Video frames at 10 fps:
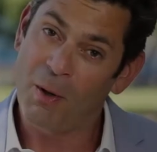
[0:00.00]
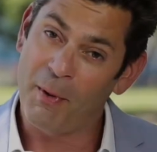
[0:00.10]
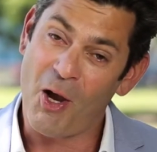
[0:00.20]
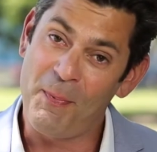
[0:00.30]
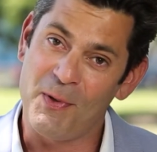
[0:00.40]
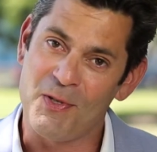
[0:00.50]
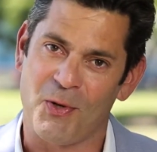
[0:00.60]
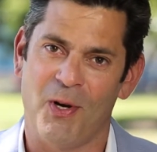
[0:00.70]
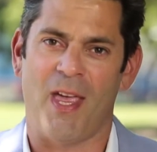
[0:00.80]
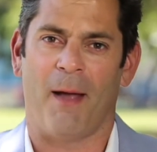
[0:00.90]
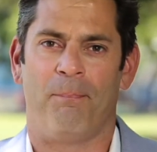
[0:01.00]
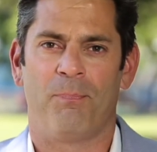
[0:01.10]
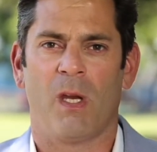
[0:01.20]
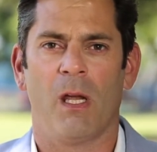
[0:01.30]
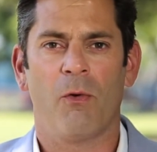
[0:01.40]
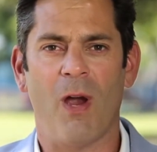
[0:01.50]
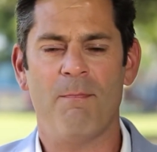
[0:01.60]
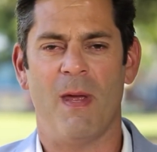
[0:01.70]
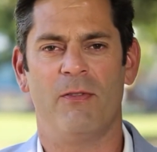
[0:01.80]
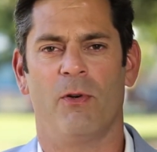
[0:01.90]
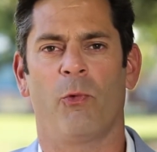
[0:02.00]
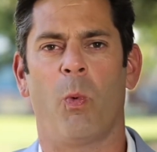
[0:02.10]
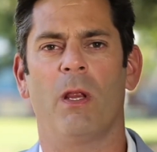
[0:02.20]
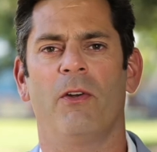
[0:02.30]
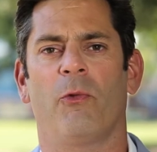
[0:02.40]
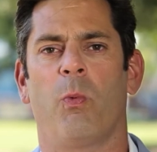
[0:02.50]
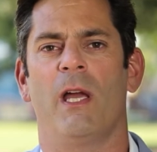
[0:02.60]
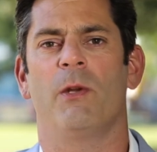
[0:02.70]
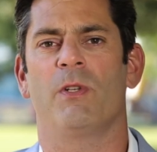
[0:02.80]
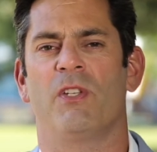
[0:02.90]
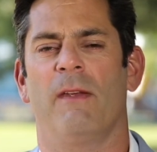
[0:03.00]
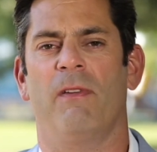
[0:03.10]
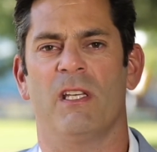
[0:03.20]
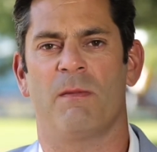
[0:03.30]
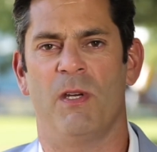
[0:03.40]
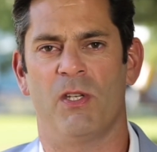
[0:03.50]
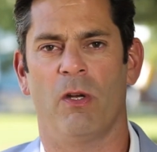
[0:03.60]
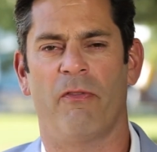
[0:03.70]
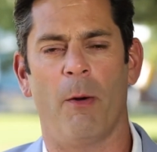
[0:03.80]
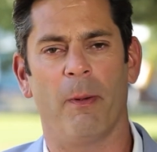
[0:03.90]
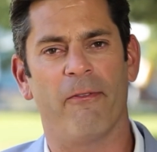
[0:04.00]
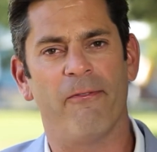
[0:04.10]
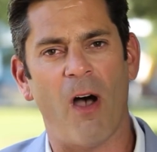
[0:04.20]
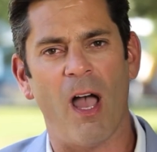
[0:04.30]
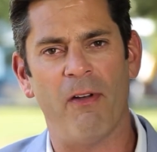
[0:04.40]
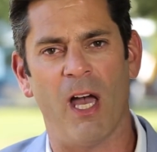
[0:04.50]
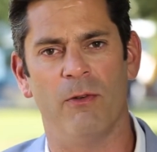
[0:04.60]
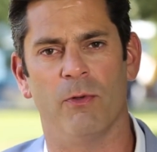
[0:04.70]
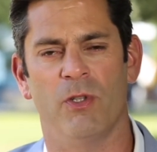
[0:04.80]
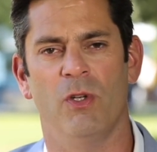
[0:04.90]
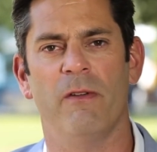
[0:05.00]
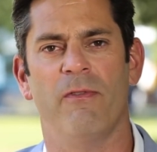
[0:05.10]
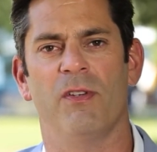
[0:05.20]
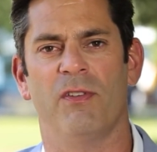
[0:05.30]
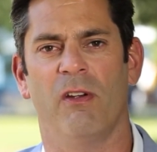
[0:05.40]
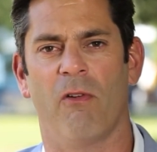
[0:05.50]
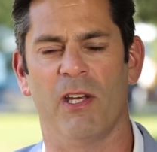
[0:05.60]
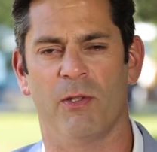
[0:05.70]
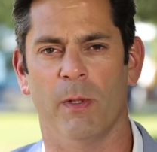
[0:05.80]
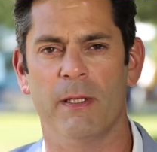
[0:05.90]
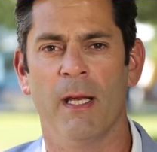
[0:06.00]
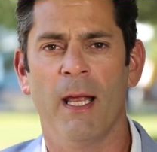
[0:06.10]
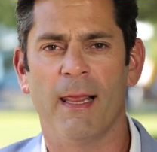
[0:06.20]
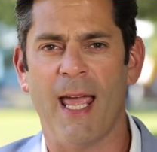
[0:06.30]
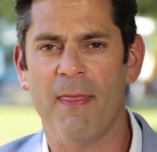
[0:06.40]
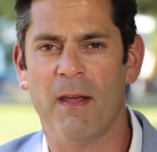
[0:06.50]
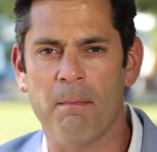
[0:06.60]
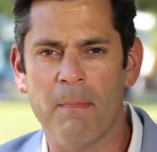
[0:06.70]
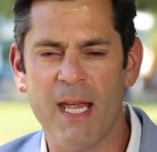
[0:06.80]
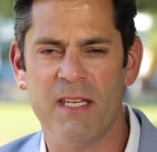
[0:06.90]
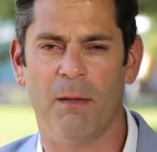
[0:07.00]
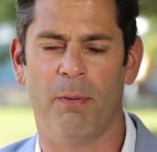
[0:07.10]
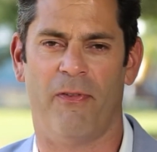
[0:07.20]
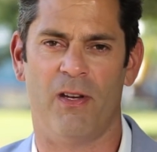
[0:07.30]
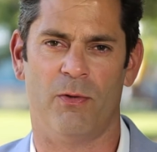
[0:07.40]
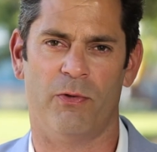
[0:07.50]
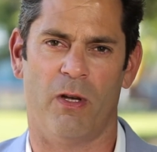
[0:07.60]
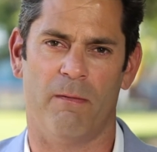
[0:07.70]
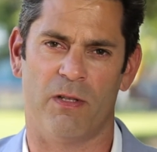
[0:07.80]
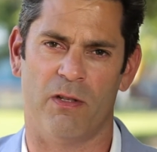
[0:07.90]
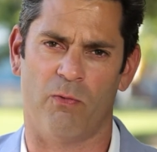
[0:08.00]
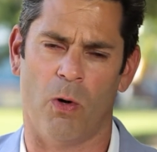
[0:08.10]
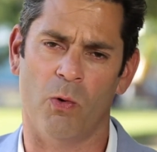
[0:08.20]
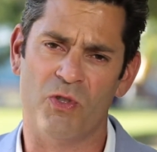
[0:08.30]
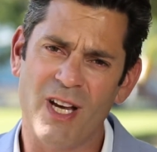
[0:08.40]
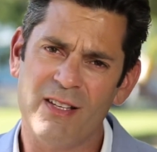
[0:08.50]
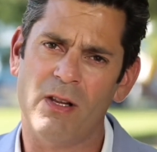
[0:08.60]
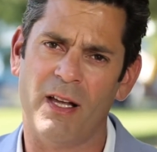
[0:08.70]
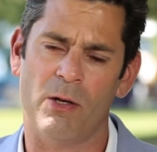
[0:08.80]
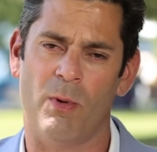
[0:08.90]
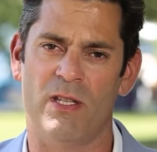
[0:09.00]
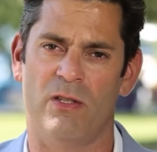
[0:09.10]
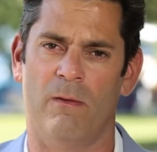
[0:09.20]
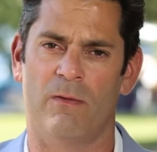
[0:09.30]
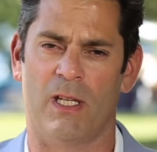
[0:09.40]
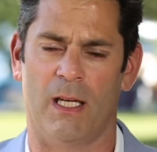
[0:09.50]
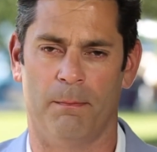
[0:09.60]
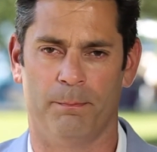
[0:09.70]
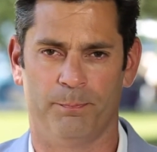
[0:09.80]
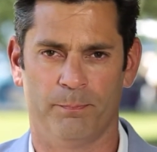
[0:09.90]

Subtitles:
Well, we hope you enjoyed that. Grad Mentor is well on its way to achieving its mission of helping 500 university graduates land that amazing professional services role just like the ones you've seen.